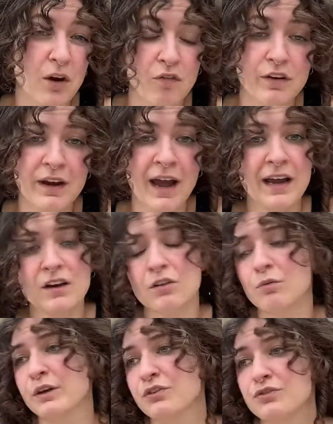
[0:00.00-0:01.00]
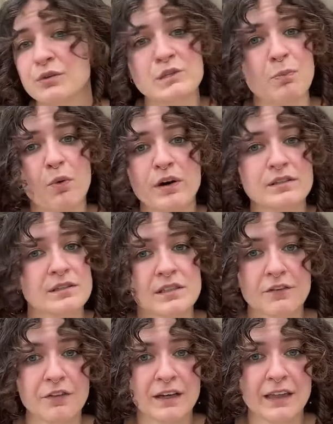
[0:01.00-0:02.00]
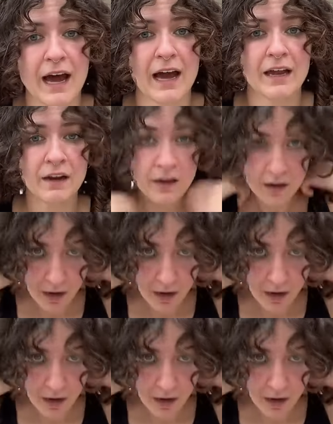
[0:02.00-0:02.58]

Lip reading: overnight or when you're doing sports, stuff like that,